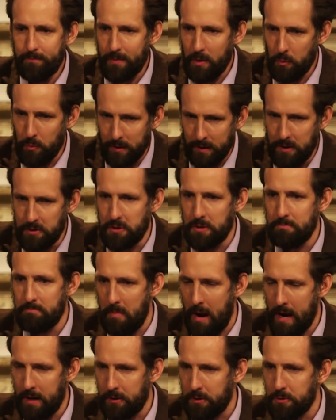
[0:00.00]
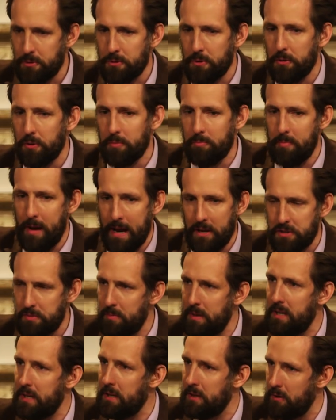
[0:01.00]
religion, mind control, mass
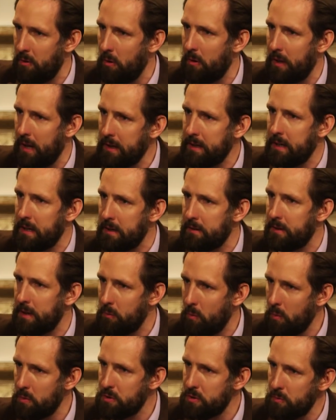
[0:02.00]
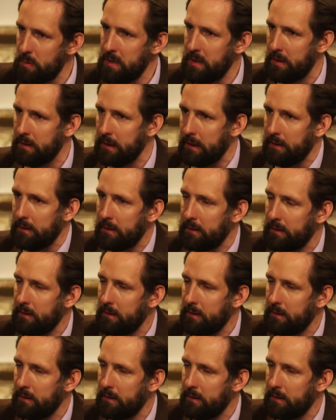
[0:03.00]
media, and all that kind of thing. What was your read on that?